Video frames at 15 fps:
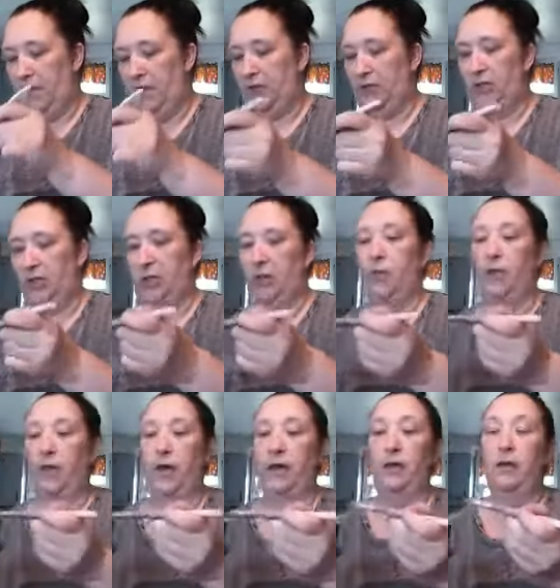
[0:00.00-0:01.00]

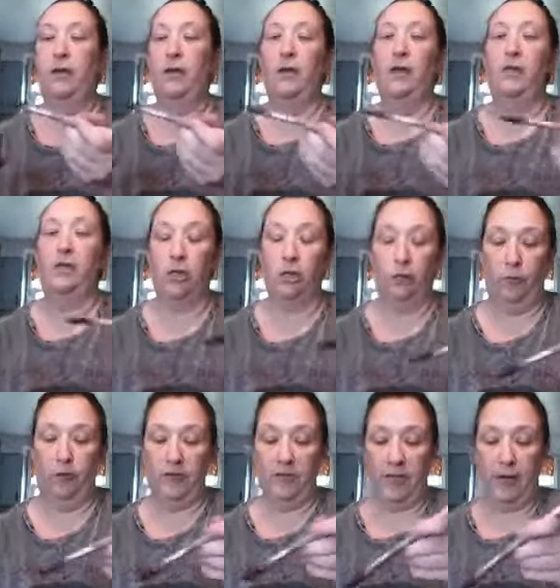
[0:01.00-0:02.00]
the
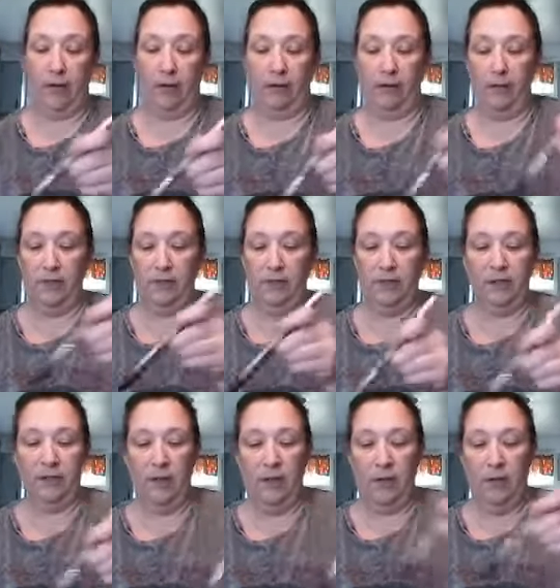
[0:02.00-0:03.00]
Turquoise
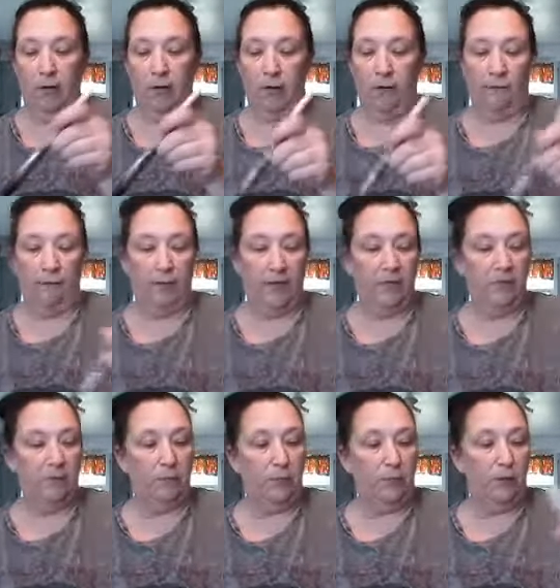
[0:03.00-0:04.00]
Iris on
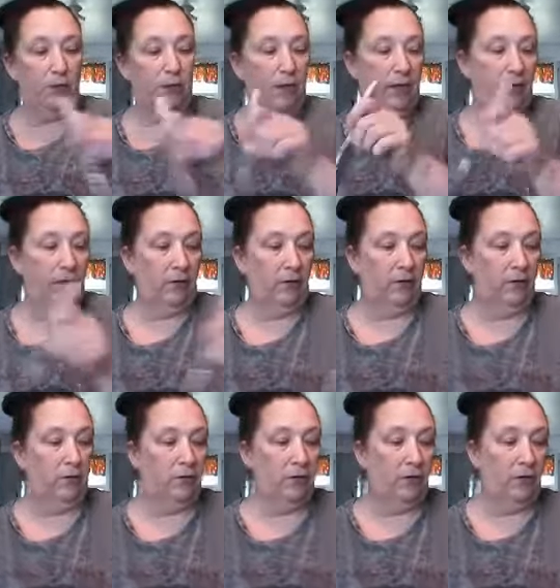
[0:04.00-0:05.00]
Facebook and on
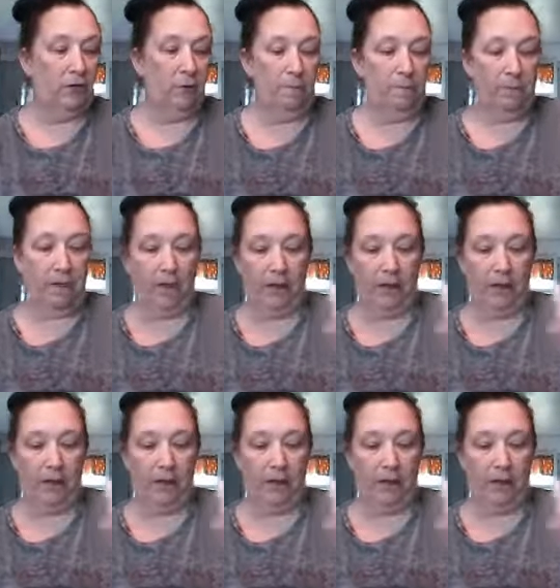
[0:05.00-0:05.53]
YouTube,